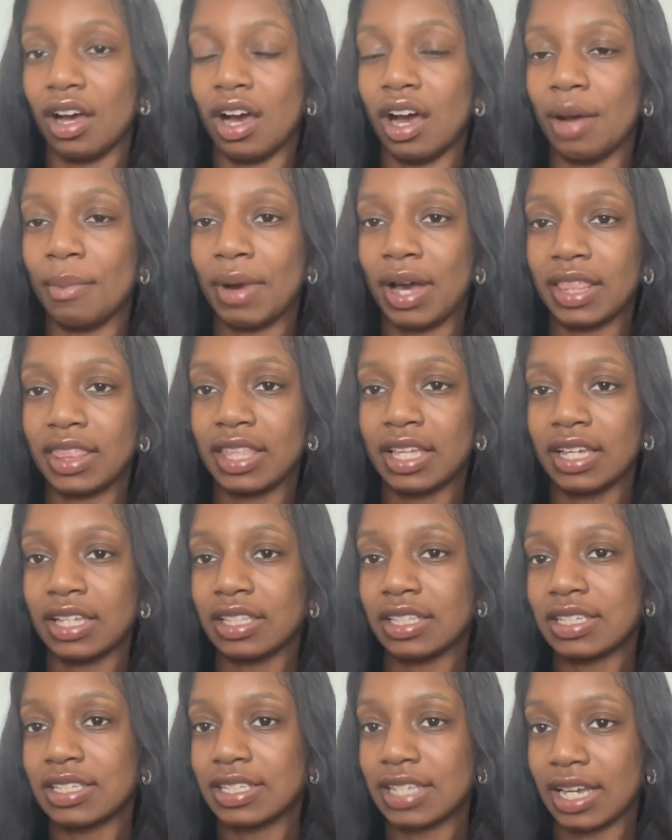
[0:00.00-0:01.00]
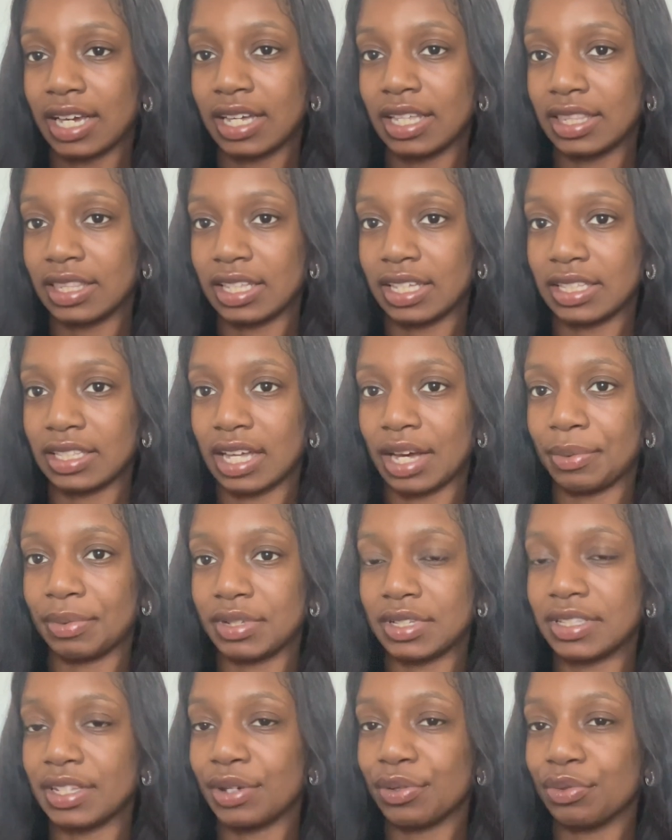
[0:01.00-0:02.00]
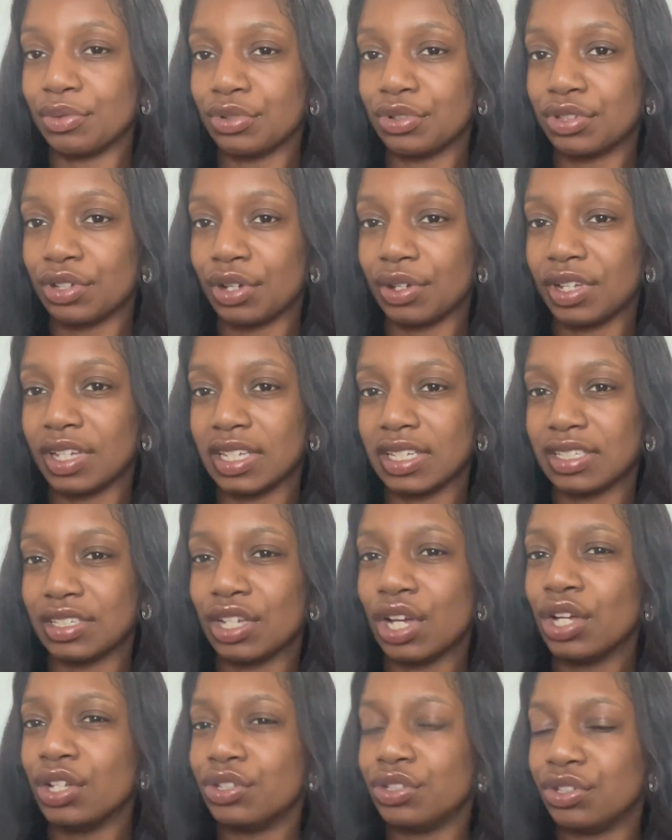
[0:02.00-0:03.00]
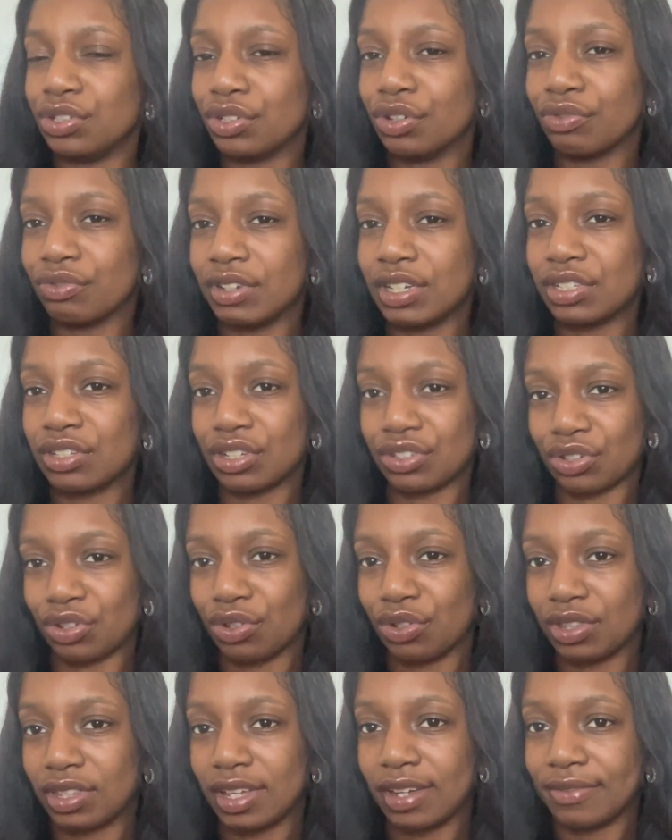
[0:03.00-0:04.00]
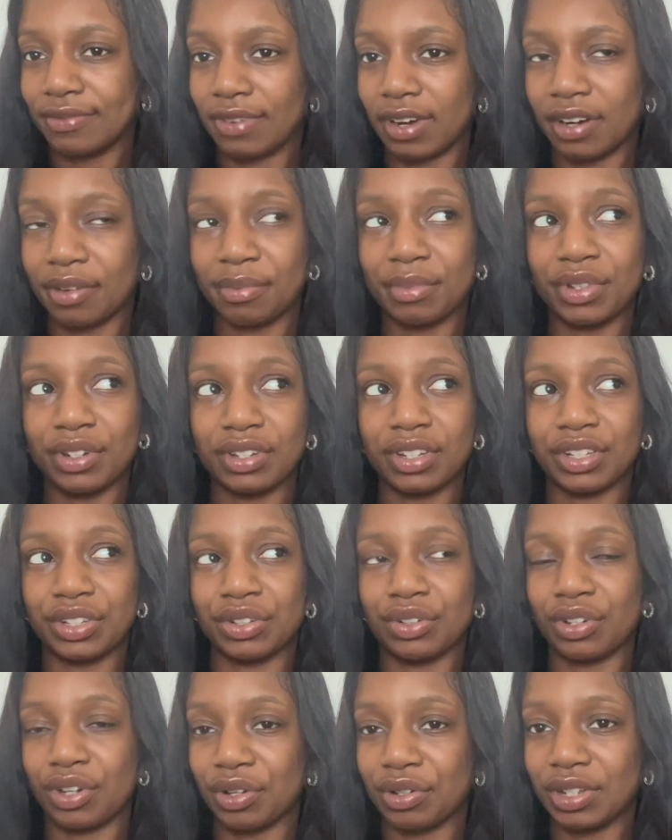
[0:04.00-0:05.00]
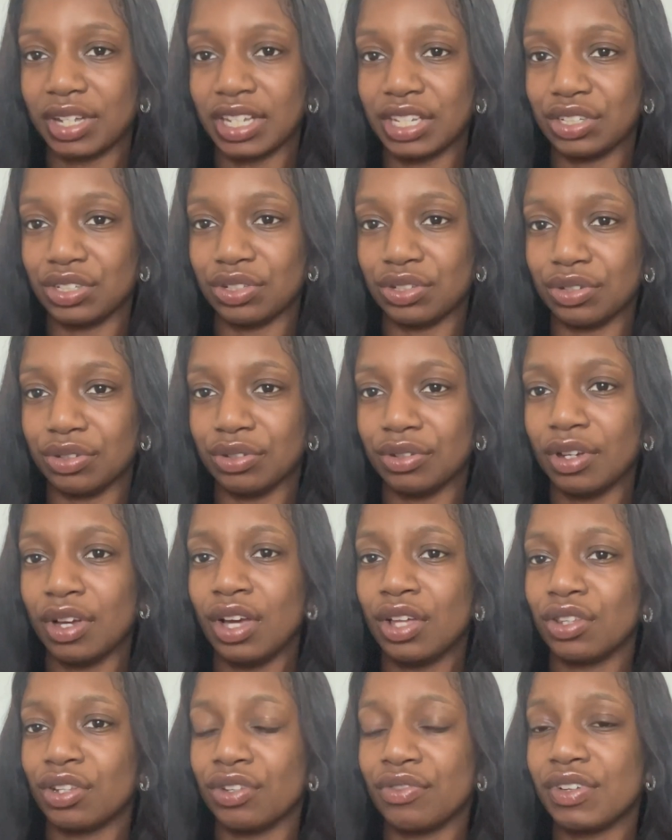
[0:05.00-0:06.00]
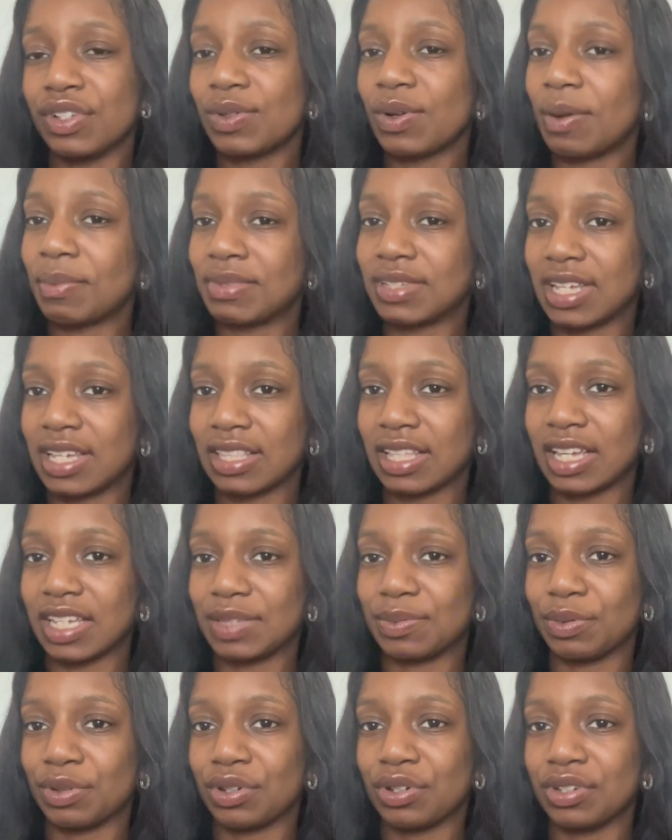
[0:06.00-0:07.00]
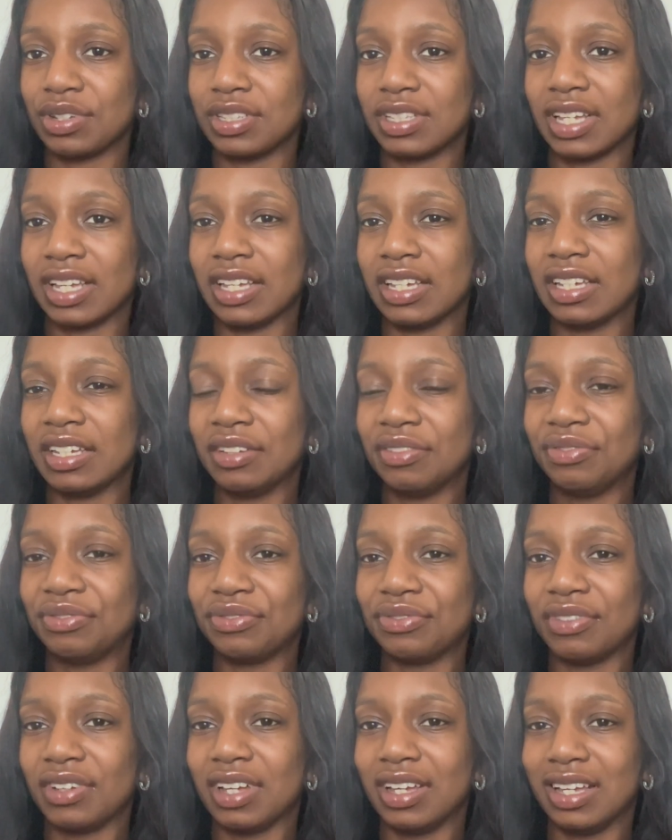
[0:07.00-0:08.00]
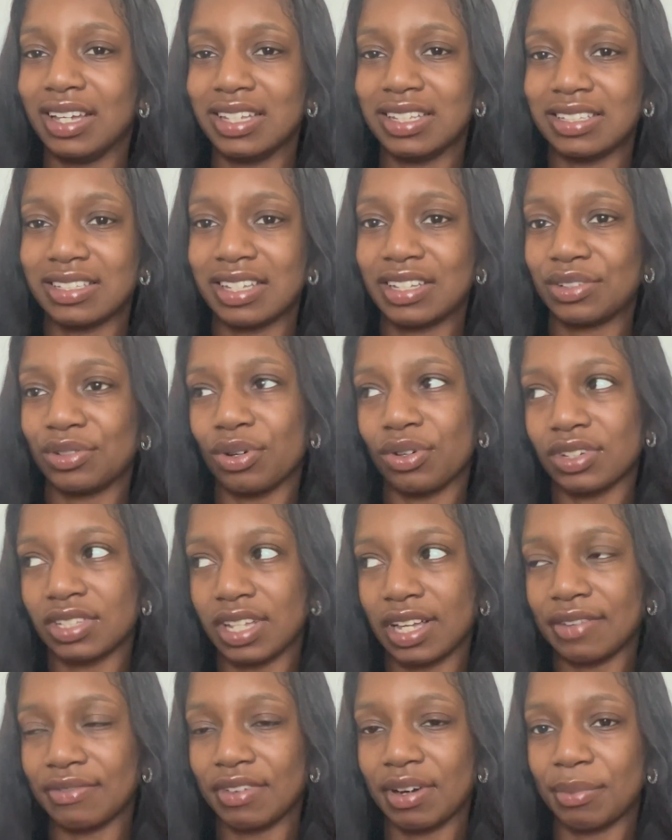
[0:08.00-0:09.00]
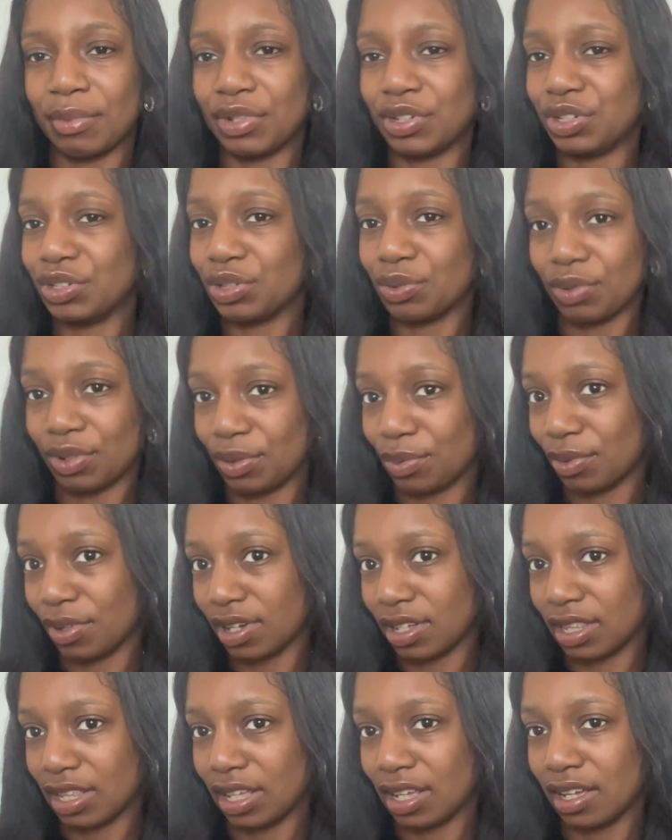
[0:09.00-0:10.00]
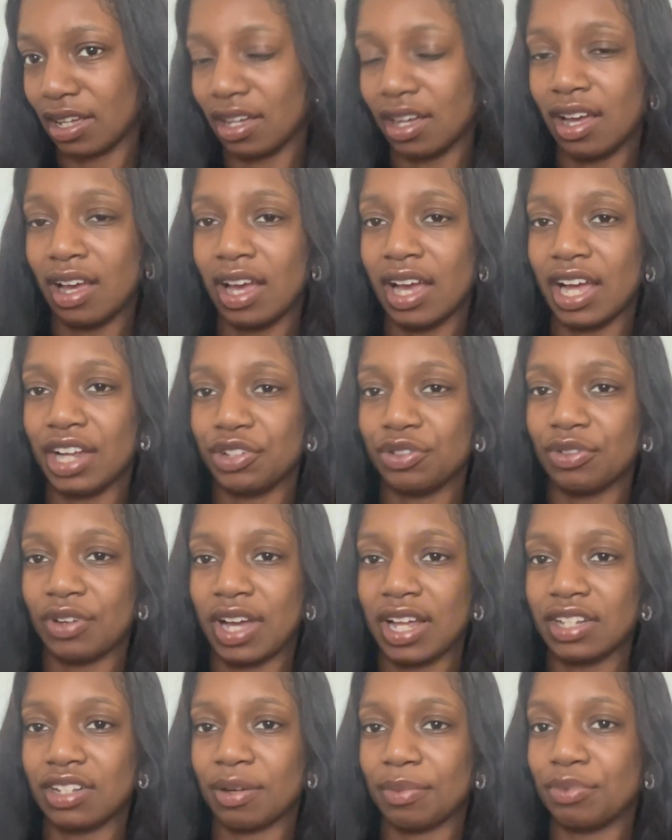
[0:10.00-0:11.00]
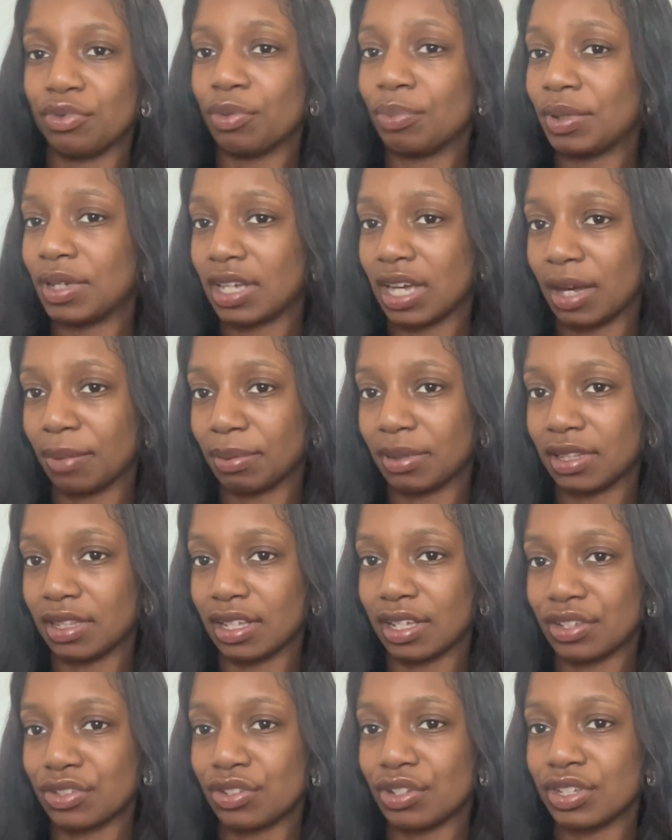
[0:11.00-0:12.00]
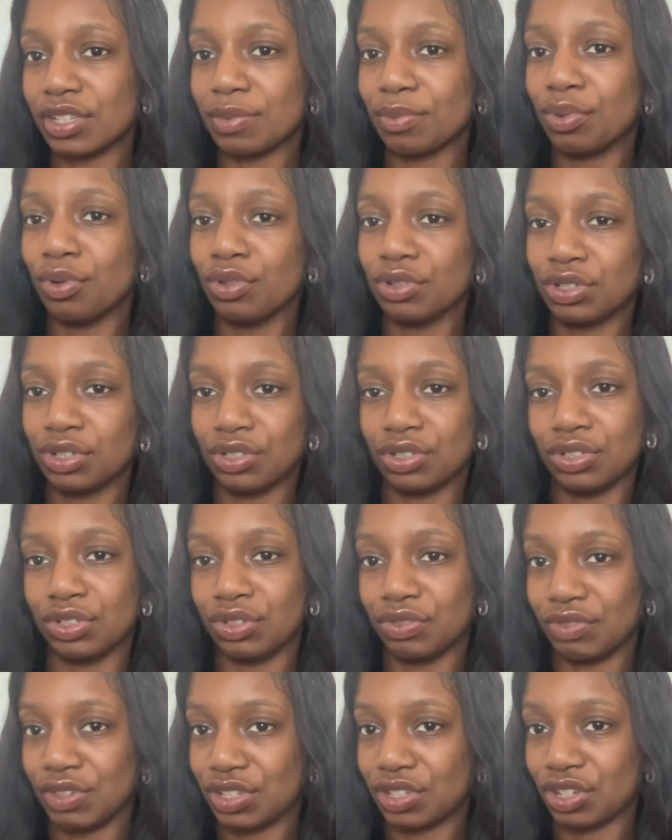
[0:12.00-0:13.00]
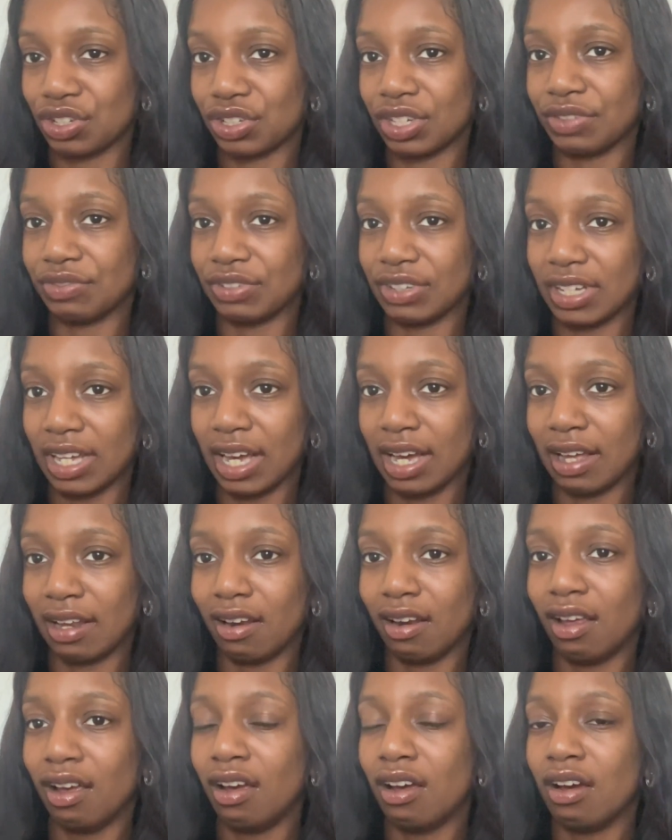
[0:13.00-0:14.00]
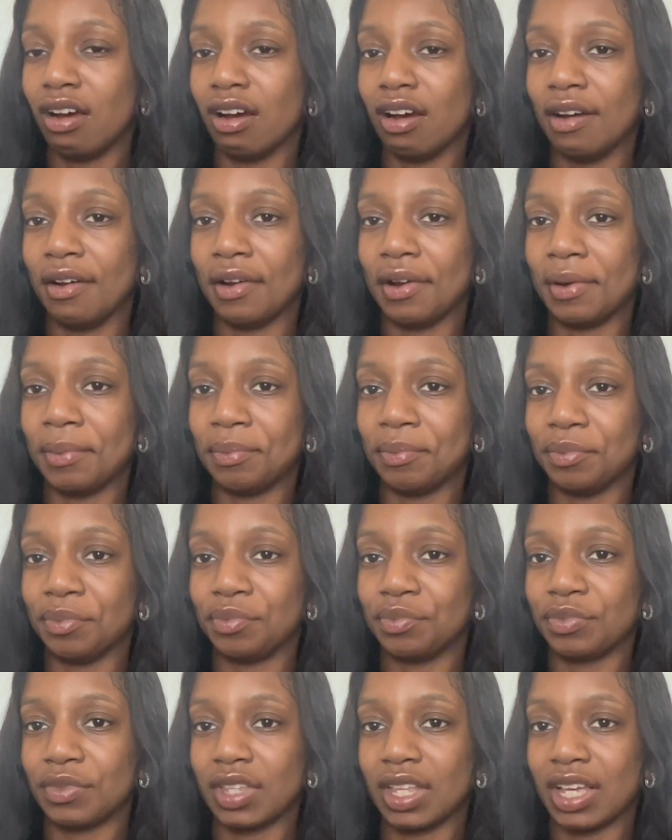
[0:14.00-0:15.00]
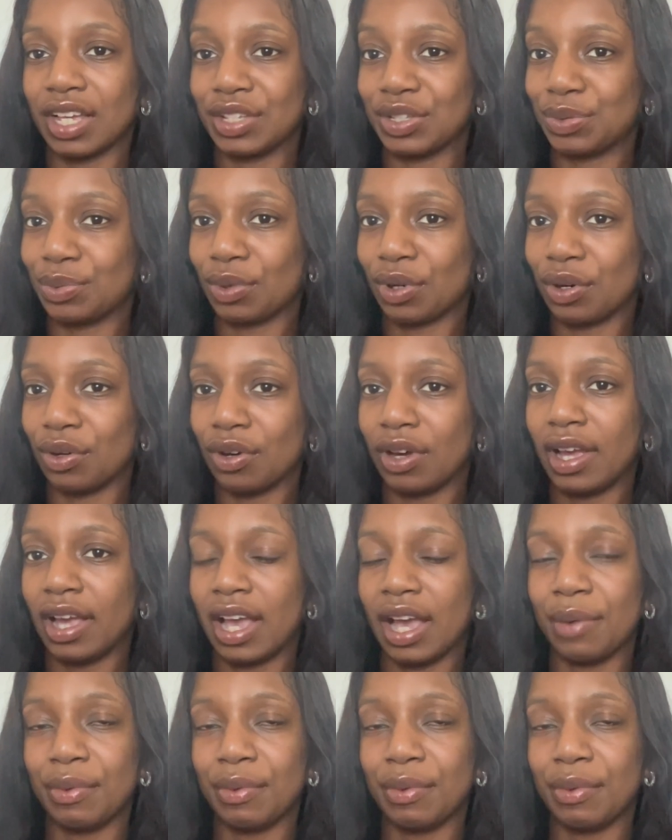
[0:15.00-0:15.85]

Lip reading: I think the second thing that I would say also is, do your research on the environment that you're going into. The reason why I'm saying that is because if it's a toxic environment, you don't want to work there and you'll end up not being happy there. So it's important to do research if you can. as well.